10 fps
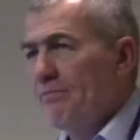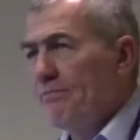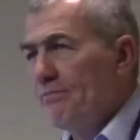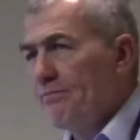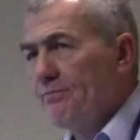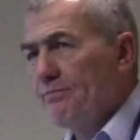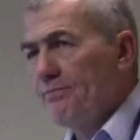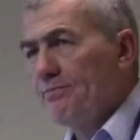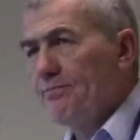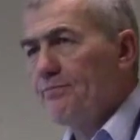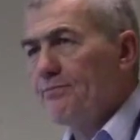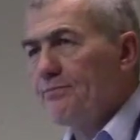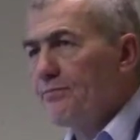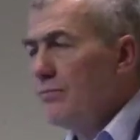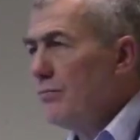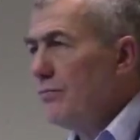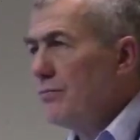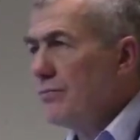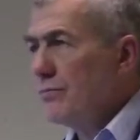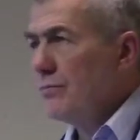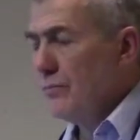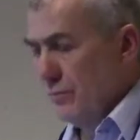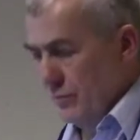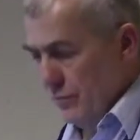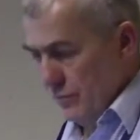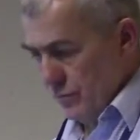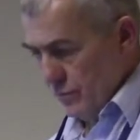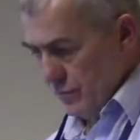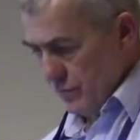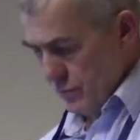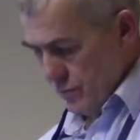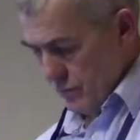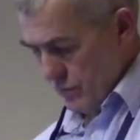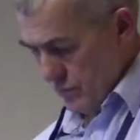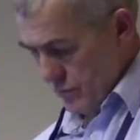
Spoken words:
No one is speaking in this clip.